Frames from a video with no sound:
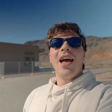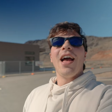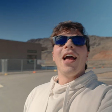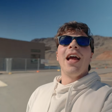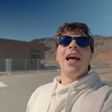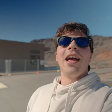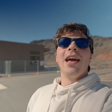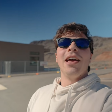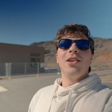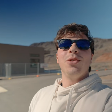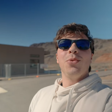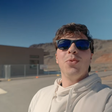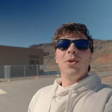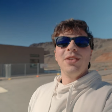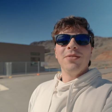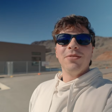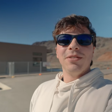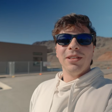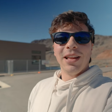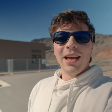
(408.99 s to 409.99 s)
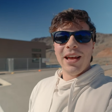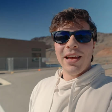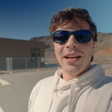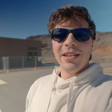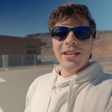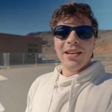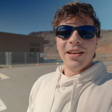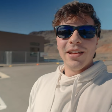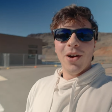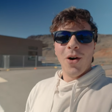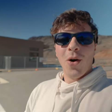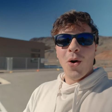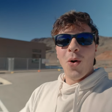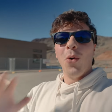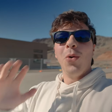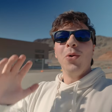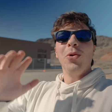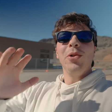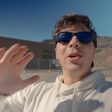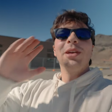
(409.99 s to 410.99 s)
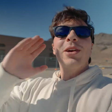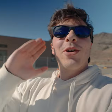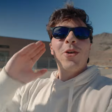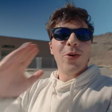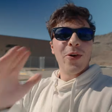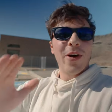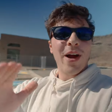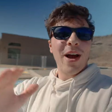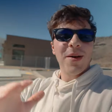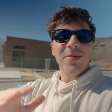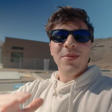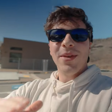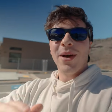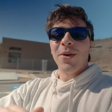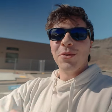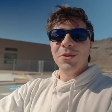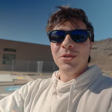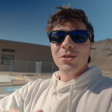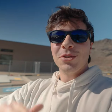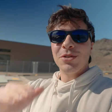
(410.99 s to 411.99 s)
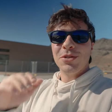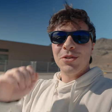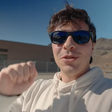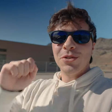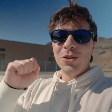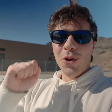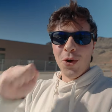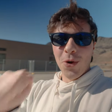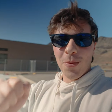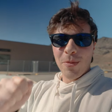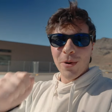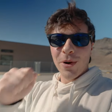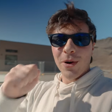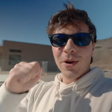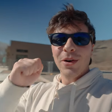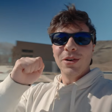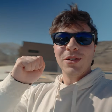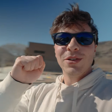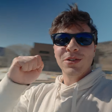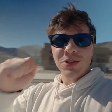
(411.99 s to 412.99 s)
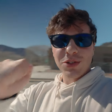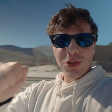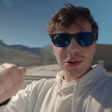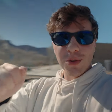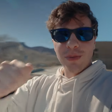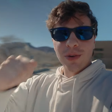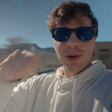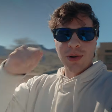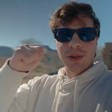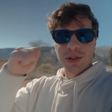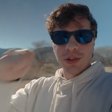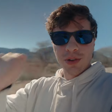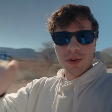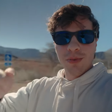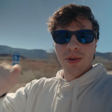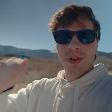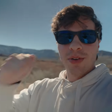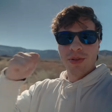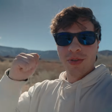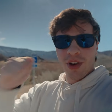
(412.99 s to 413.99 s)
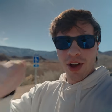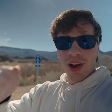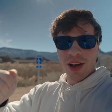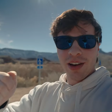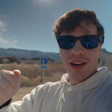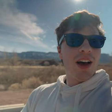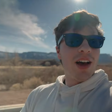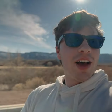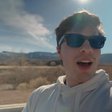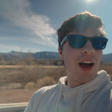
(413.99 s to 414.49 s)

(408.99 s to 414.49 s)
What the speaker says: And we've landed. Holy crap, that was super, super, super fun.